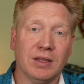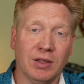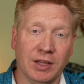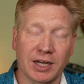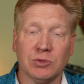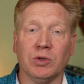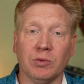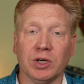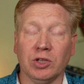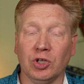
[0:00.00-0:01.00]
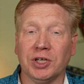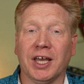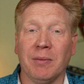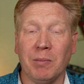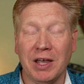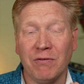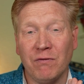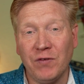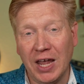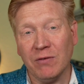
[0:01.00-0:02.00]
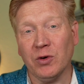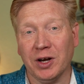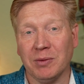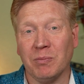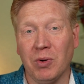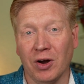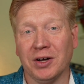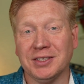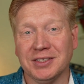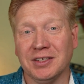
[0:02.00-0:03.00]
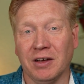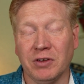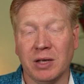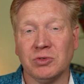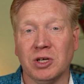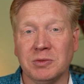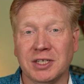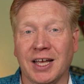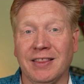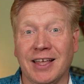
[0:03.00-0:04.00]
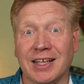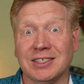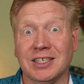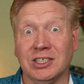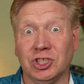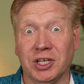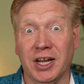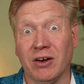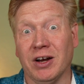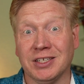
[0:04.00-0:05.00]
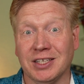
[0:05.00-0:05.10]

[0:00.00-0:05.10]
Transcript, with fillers: In the next one, we're going to look at my favorite part of TypeScript, and that's generics.